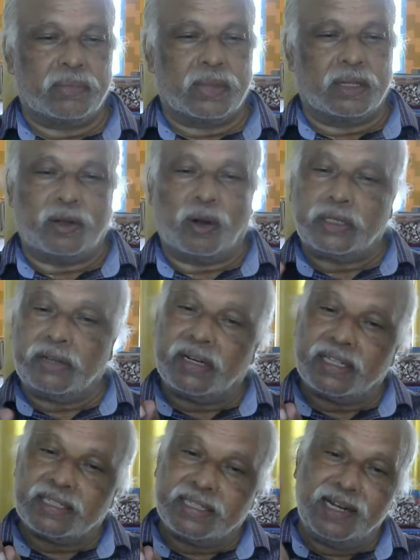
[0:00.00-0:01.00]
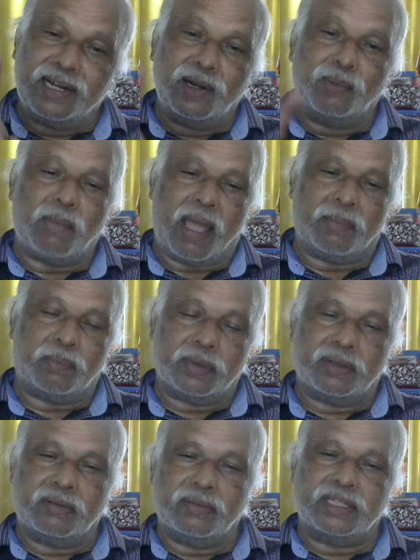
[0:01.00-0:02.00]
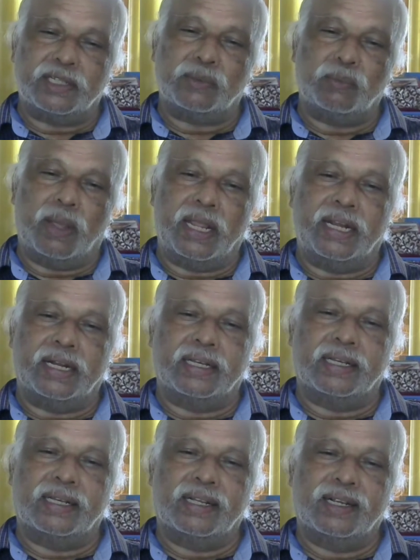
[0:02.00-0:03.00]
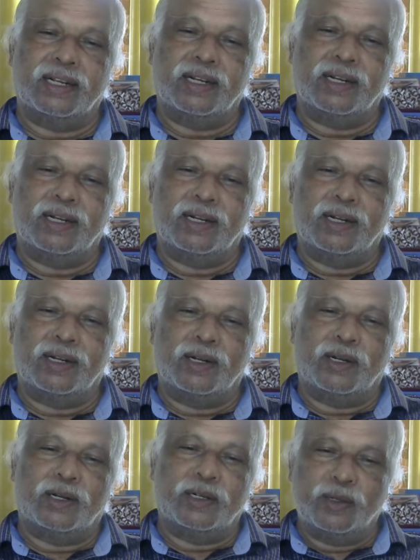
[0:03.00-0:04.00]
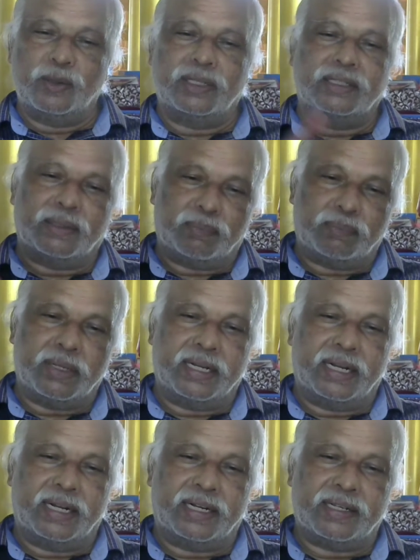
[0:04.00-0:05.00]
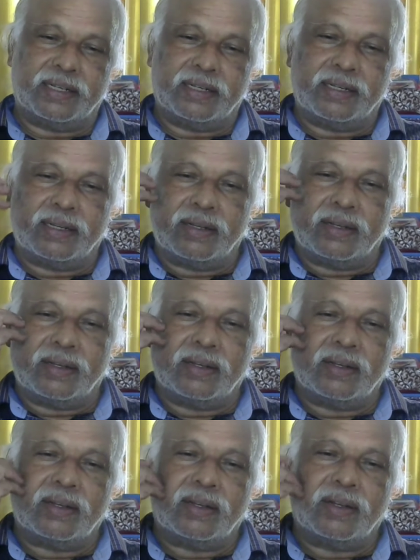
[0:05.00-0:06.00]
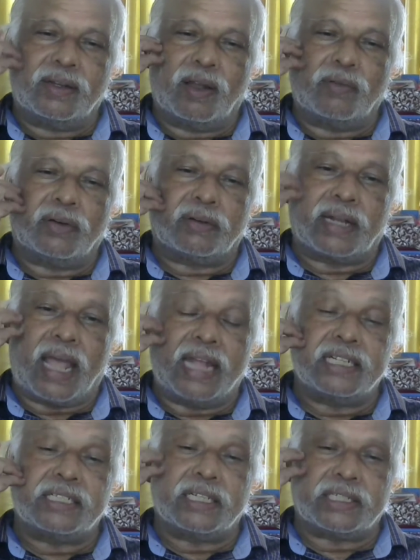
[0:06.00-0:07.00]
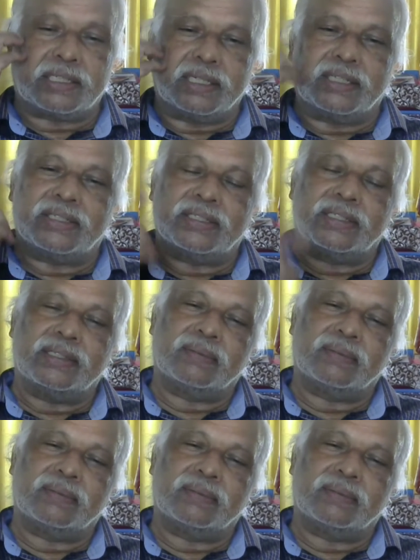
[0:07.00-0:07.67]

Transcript: Not even a single map which is made during the period of our ancestors.